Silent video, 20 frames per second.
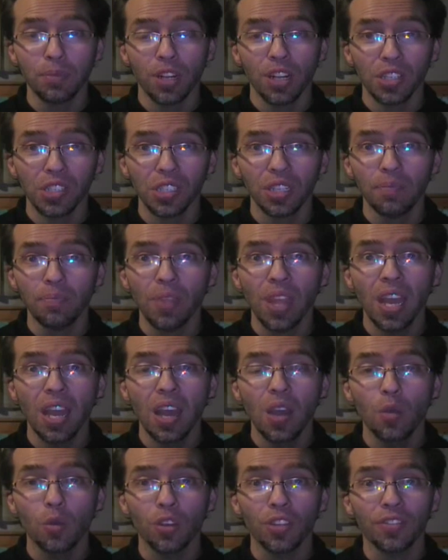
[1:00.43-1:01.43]
person,
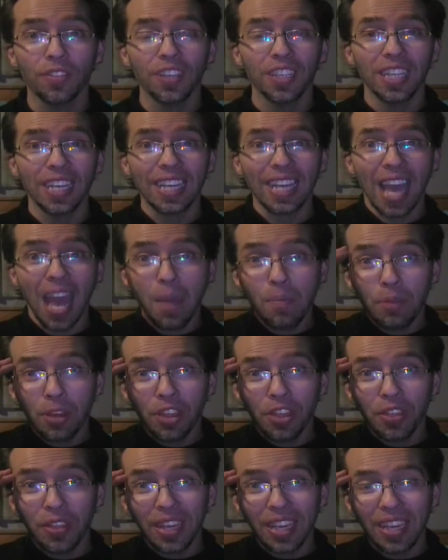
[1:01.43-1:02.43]
with feeling
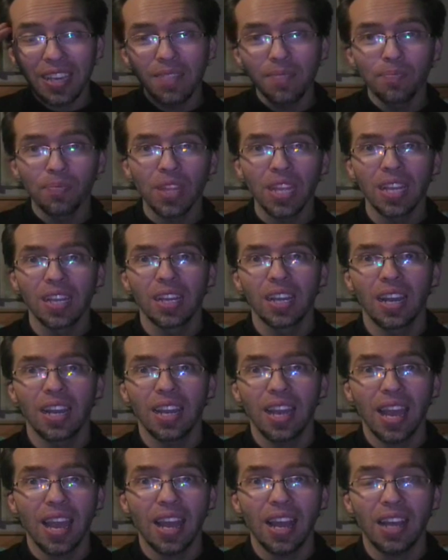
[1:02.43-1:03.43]
empathy.
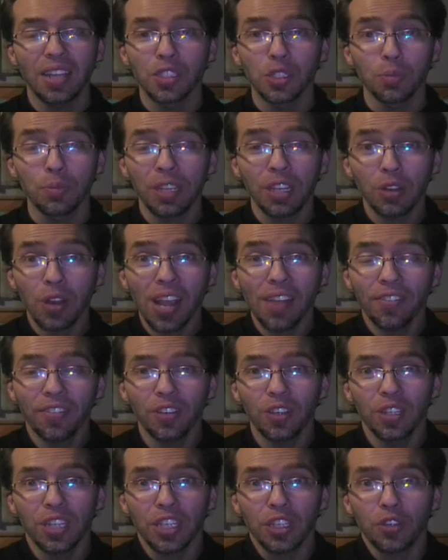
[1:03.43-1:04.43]
So be
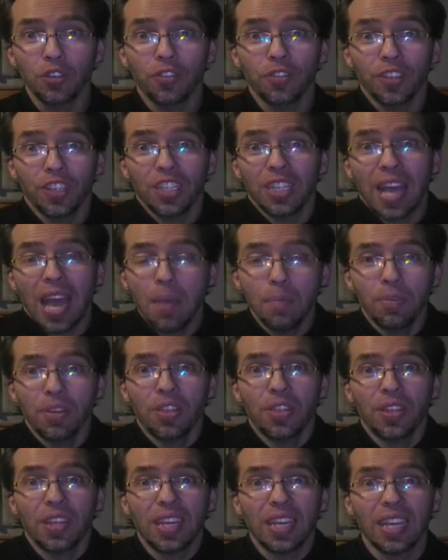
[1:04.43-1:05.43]
grateful that you feel
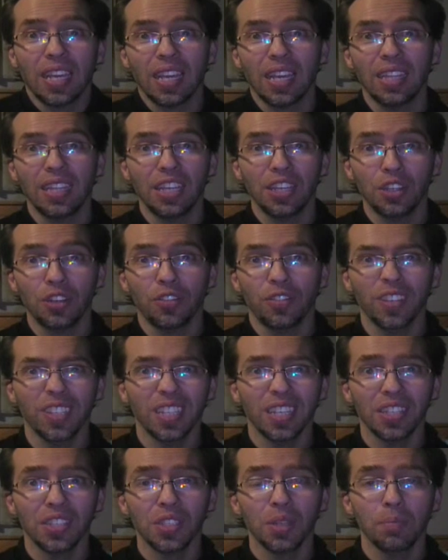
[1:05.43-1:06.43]
empathy and that you're
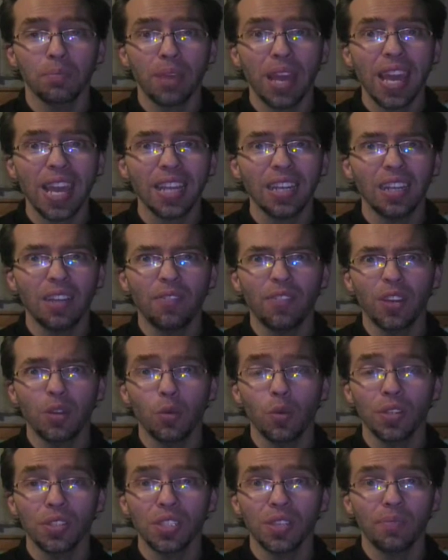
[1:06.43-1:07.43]
feeling some pain. If it
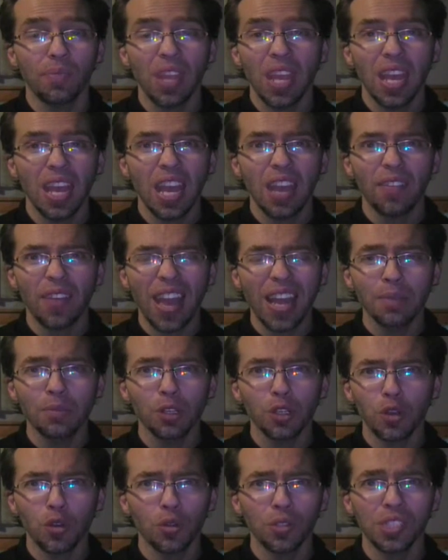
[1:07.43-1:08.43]
was if
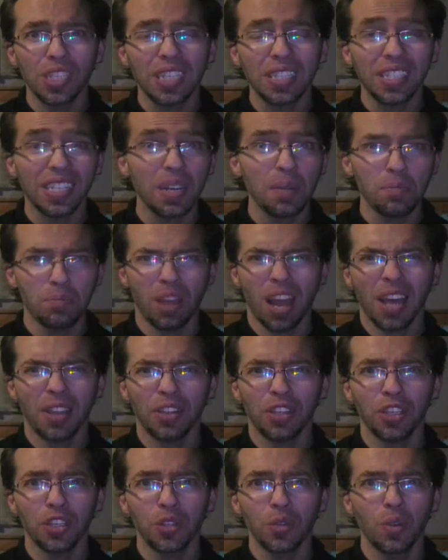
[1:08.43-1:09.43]
animal cruelty didn't
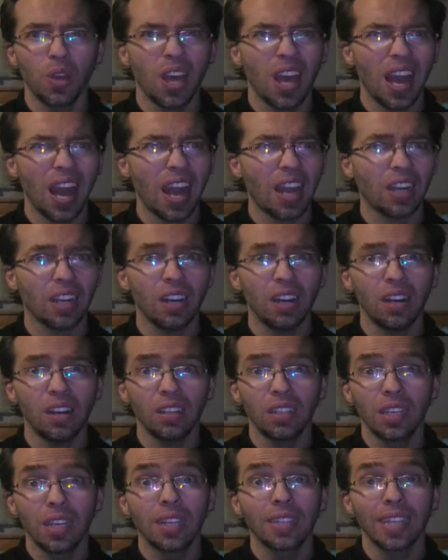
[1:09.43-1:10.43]
bother you at
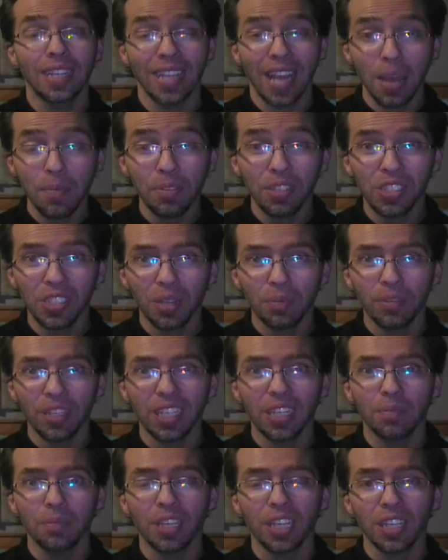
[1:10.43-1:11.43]
all, then that'd be
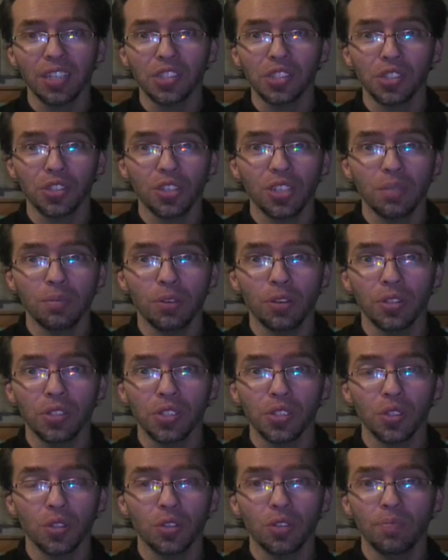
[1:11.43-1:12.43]
something to be concerned about.
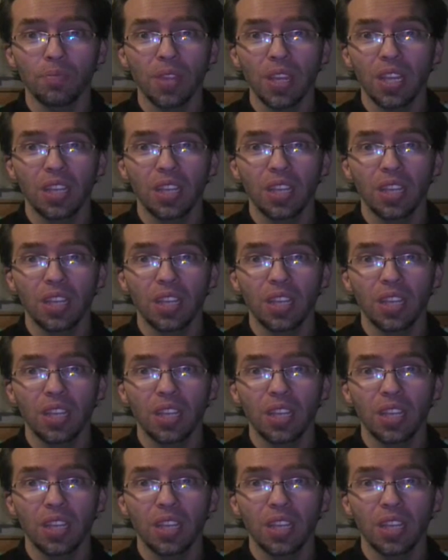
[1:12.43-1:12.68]
So,